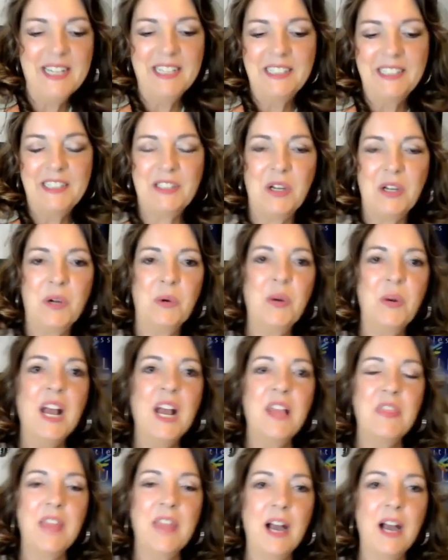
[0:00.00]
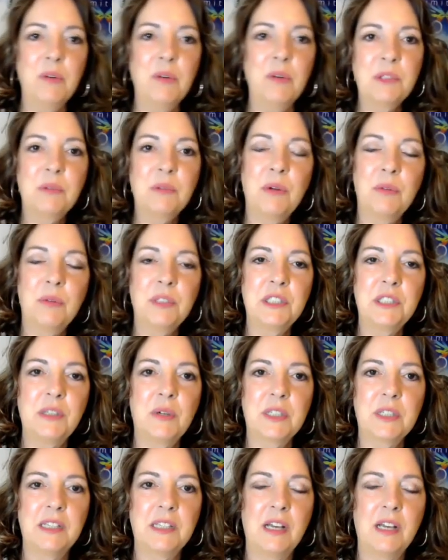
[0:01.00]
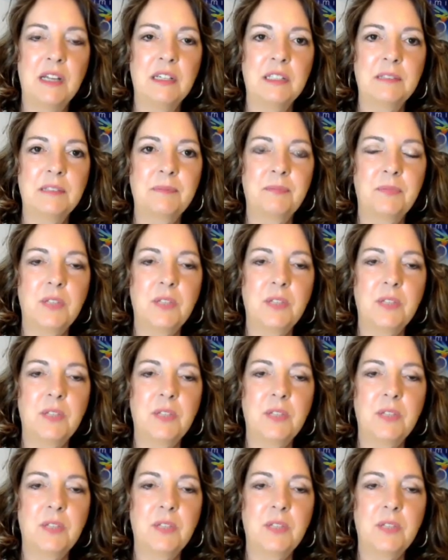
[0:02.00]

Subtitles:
So that was what was so exciting.